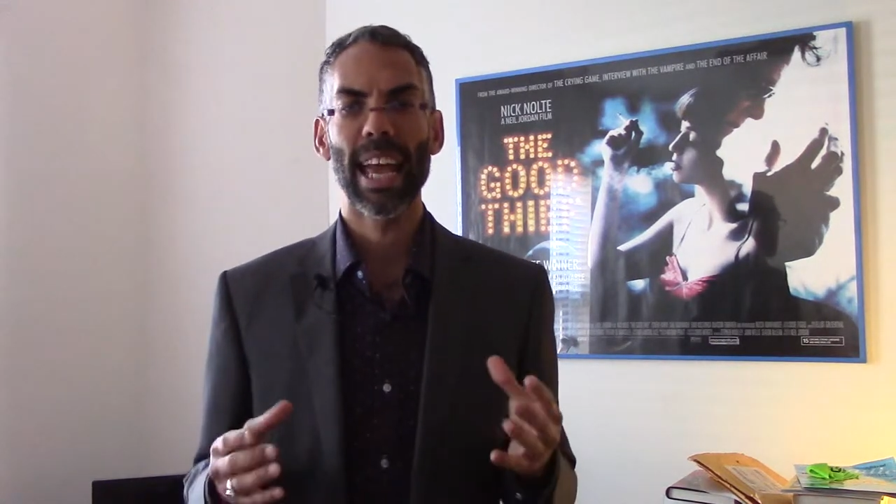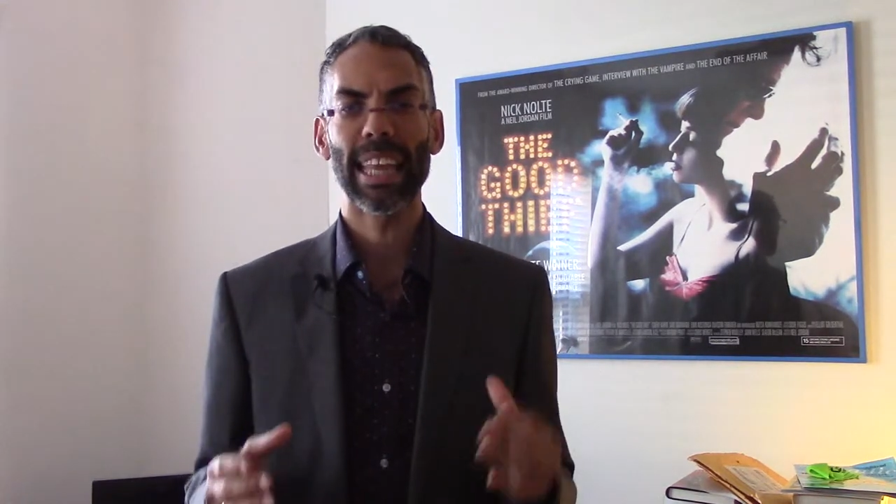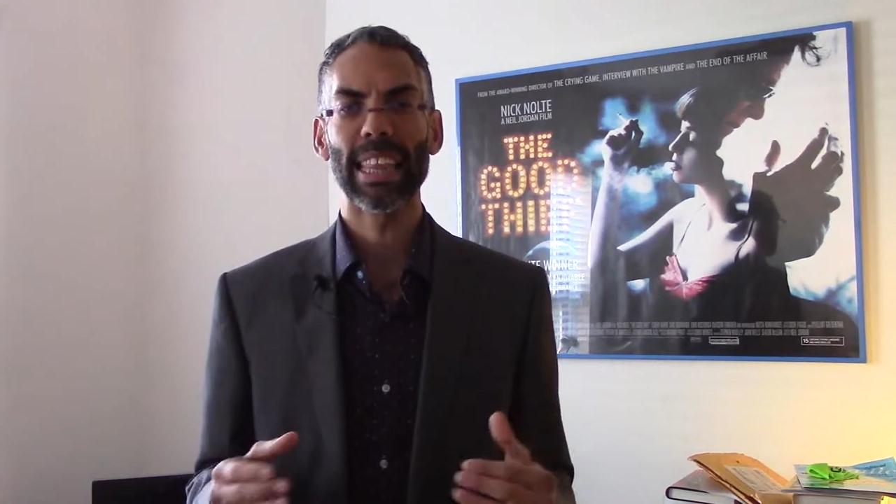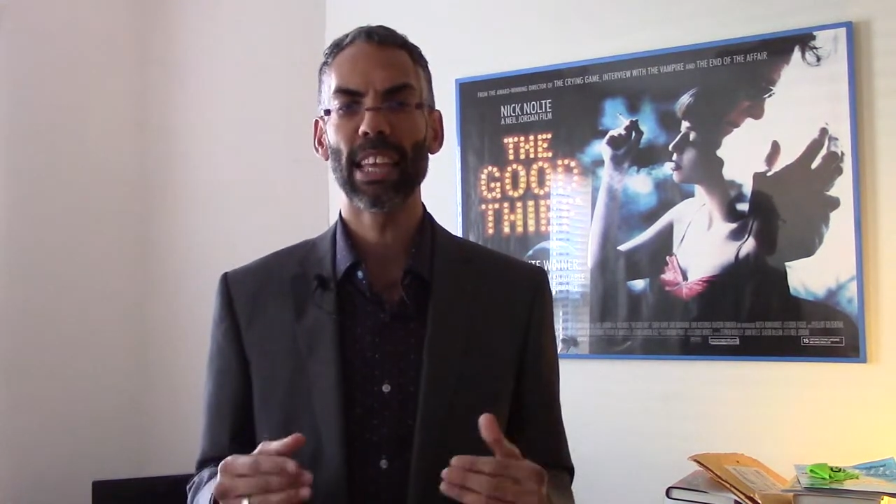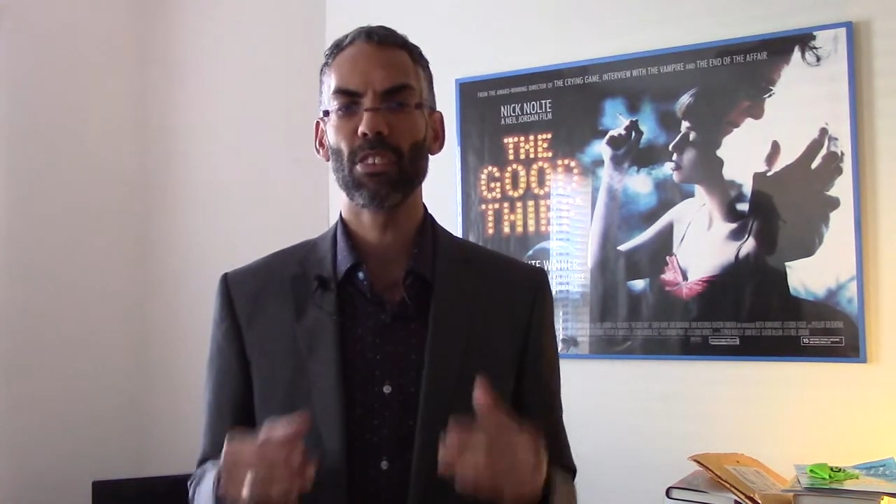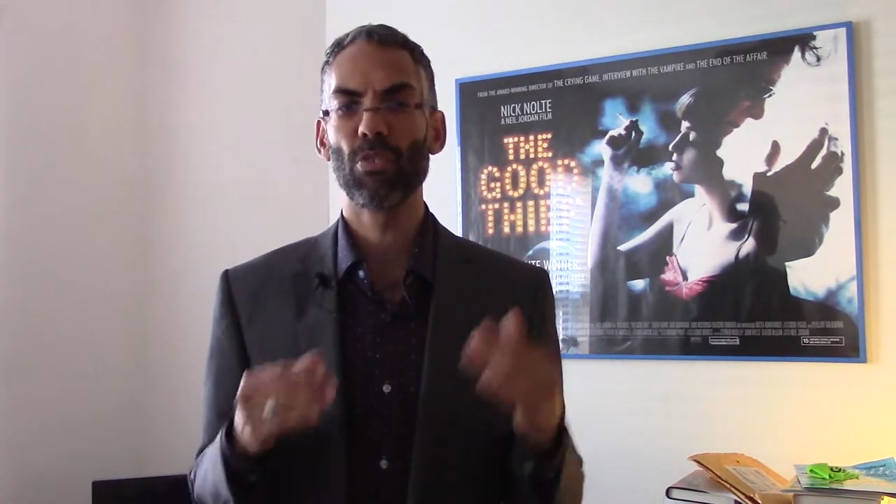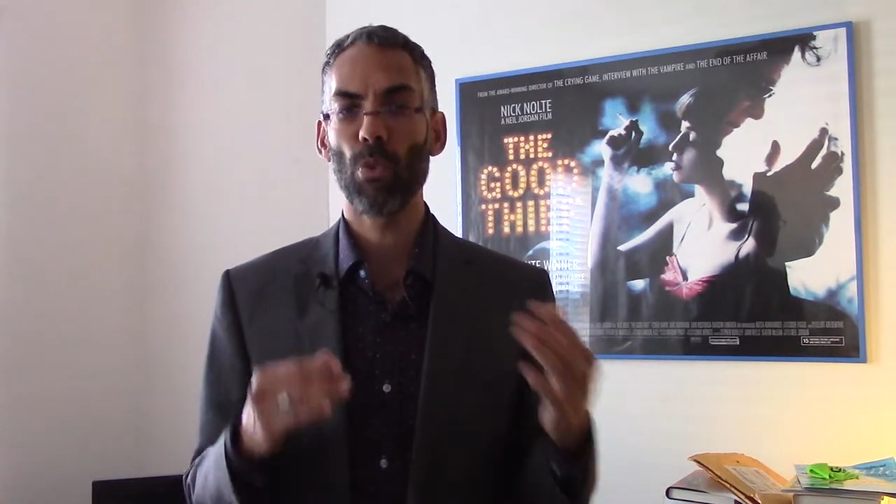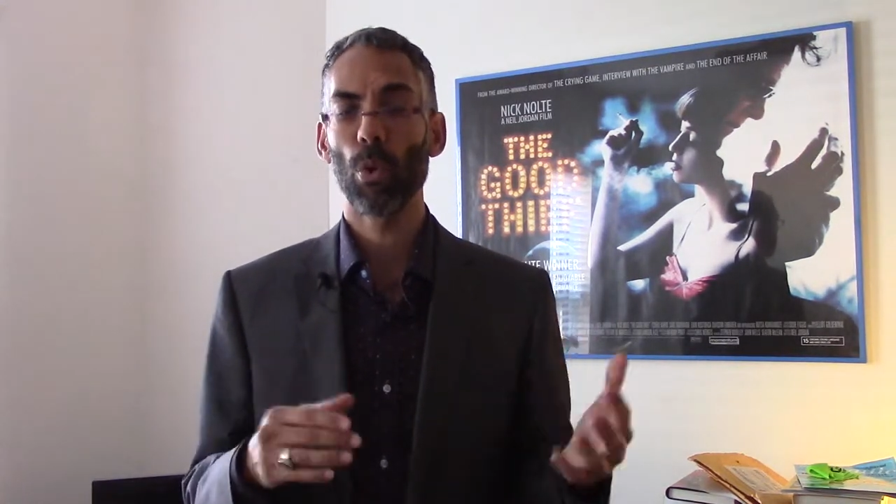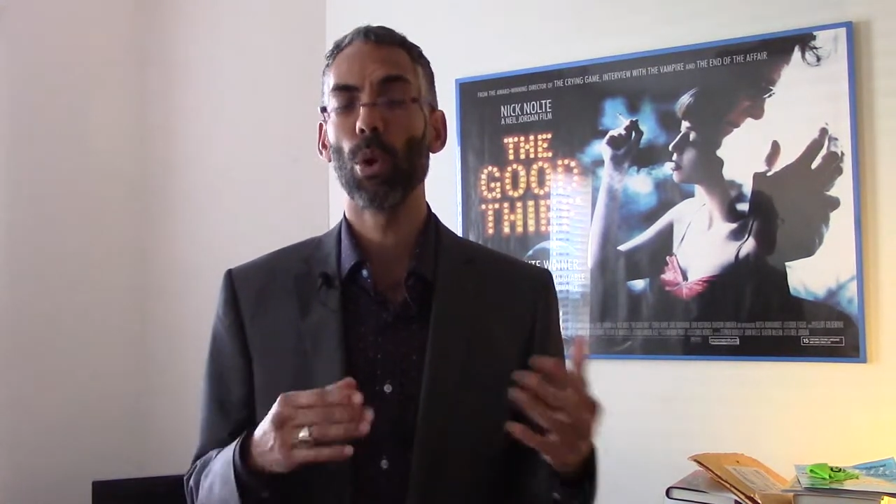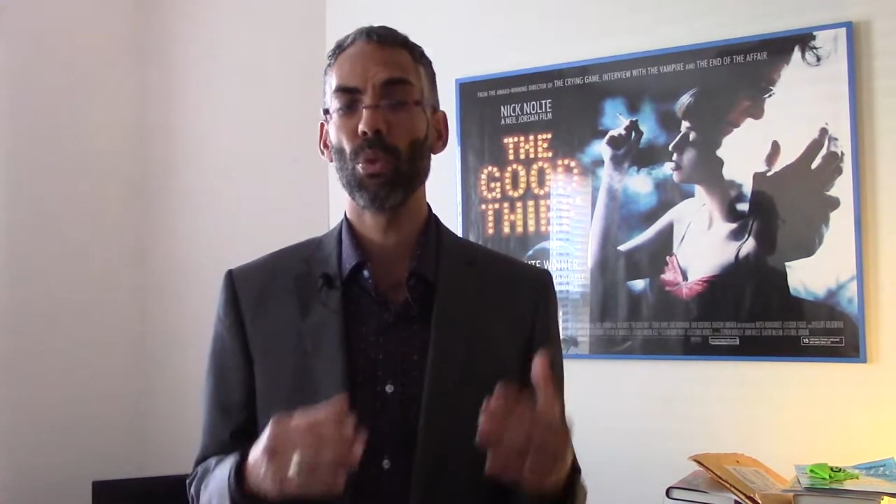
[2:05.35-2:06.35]
at least
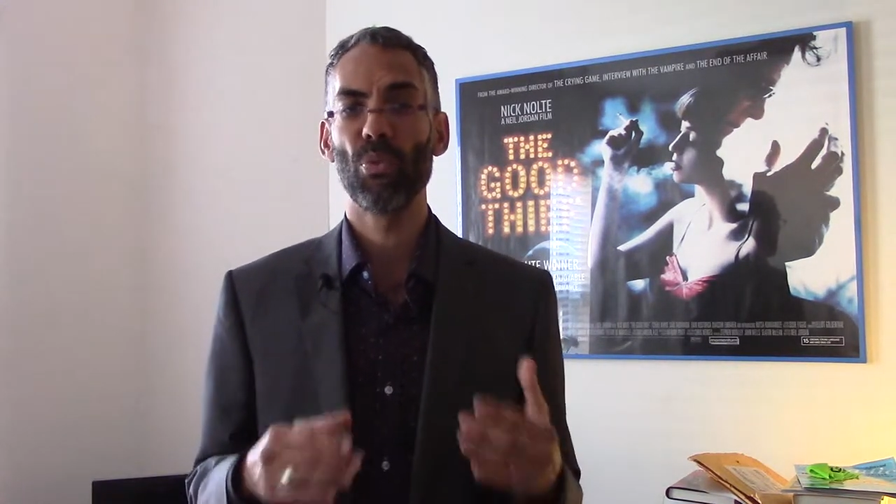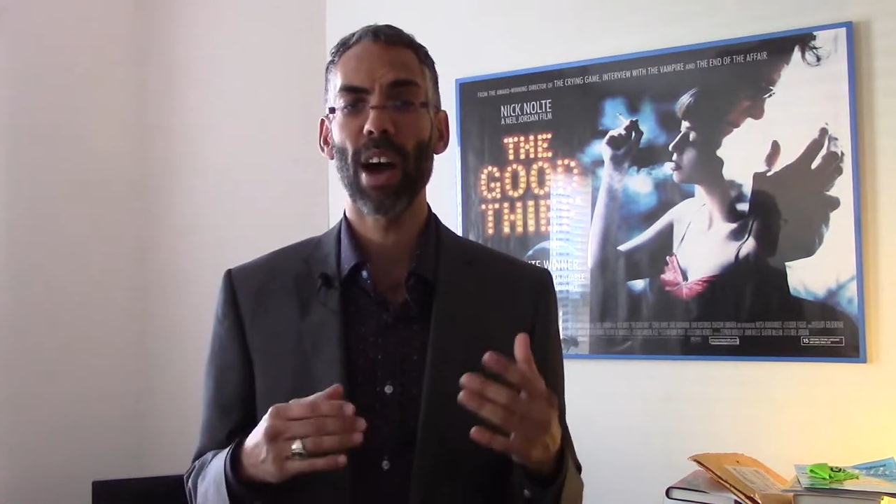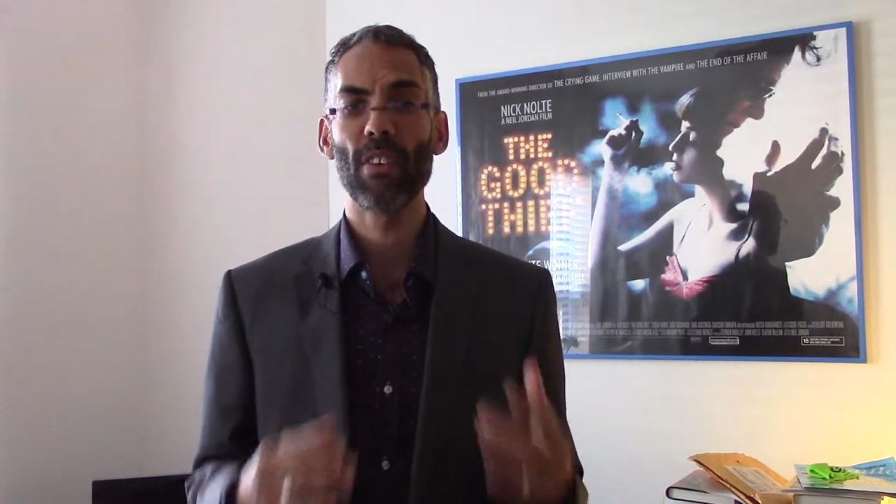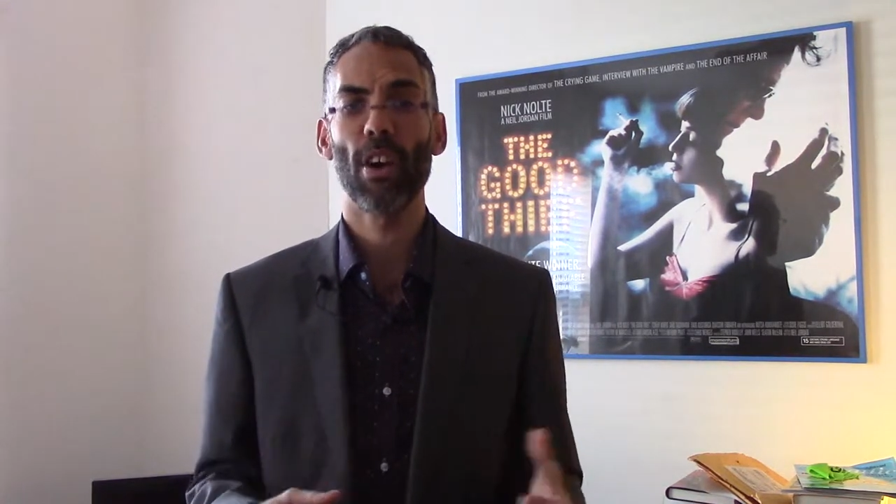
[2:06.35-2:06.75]
four or five